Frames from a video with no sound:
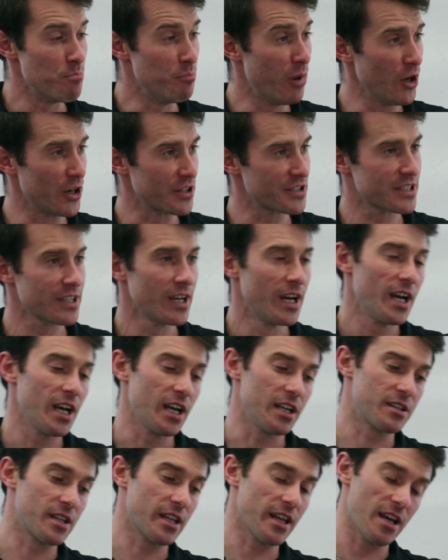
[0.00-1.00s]
But
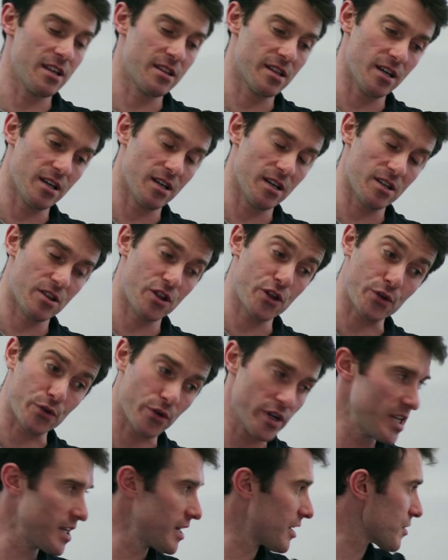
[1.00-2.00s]
in in the
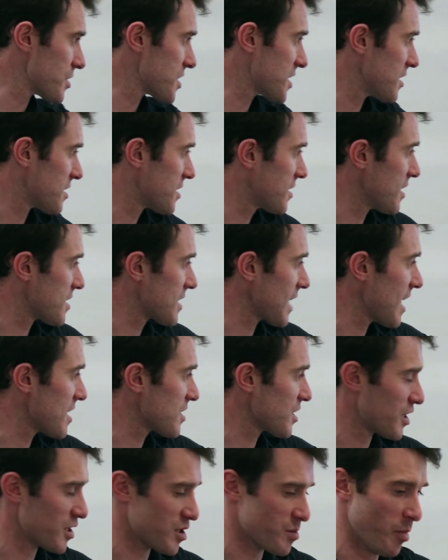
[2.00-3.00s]
three years since this
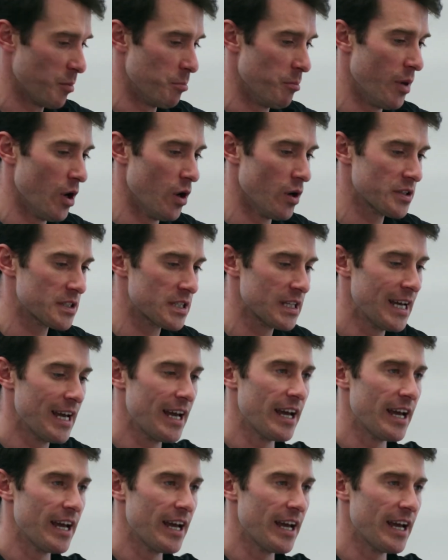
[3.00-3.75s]
asset has been bought,